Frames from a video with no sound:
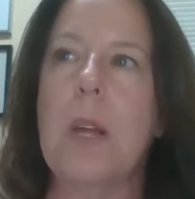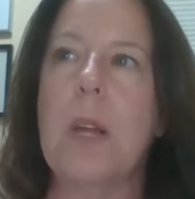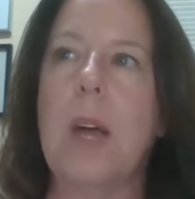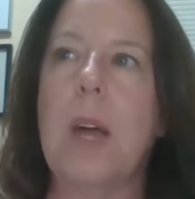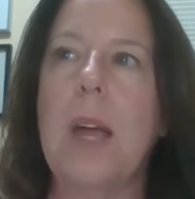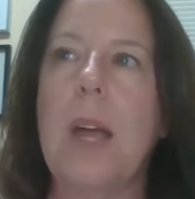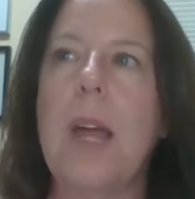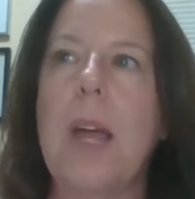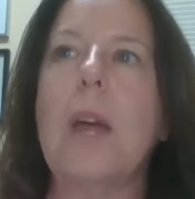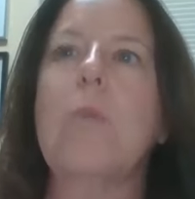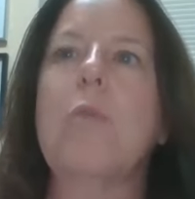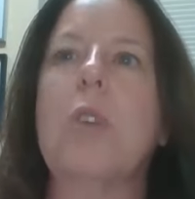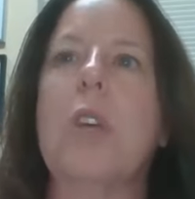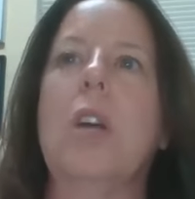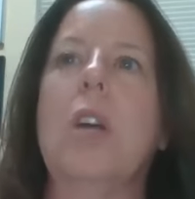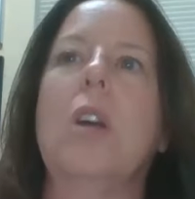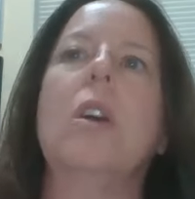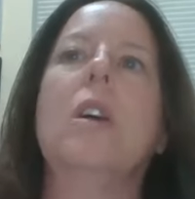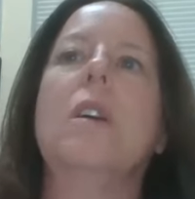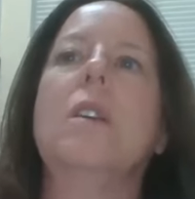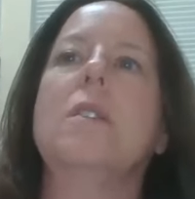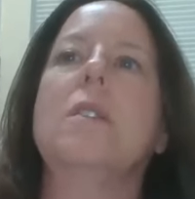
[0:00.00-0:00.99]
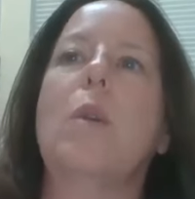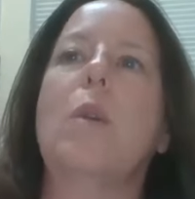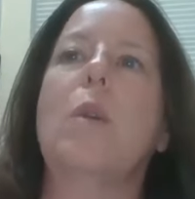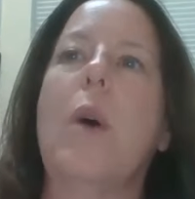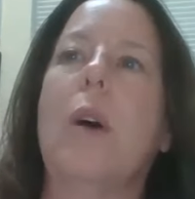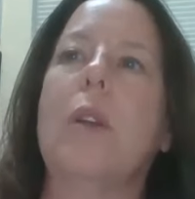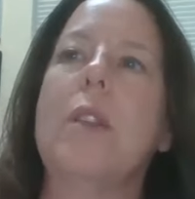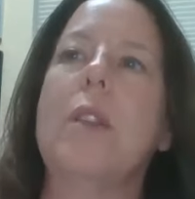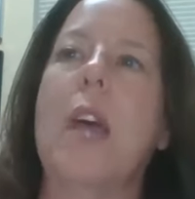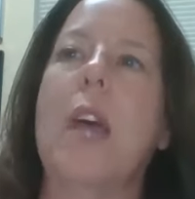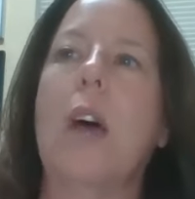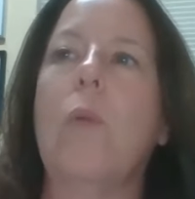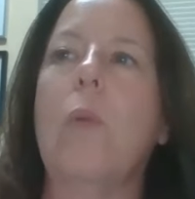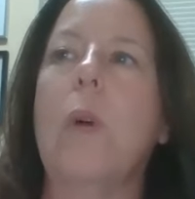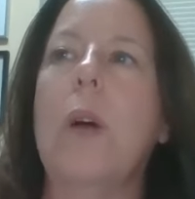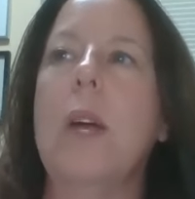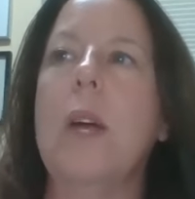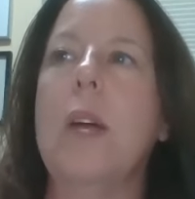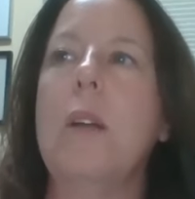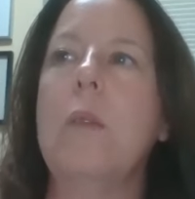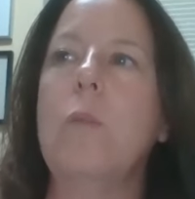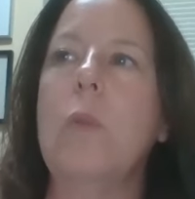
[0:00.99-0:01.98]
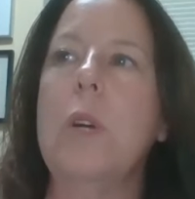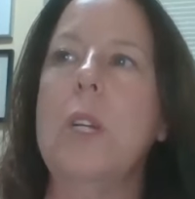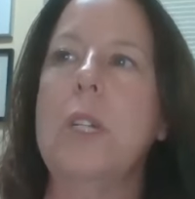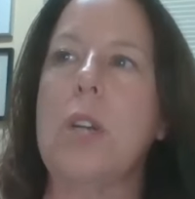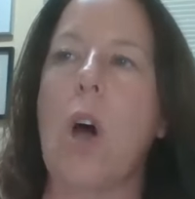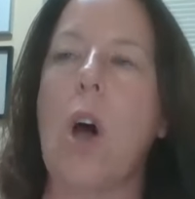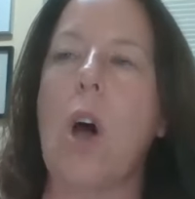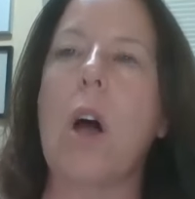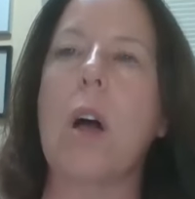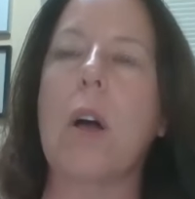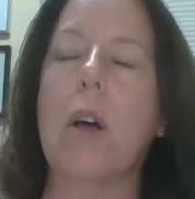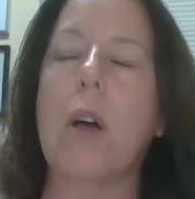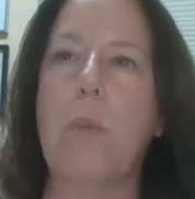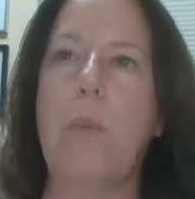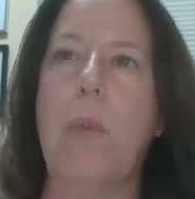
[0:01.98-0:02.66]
I am curious about that. When we talk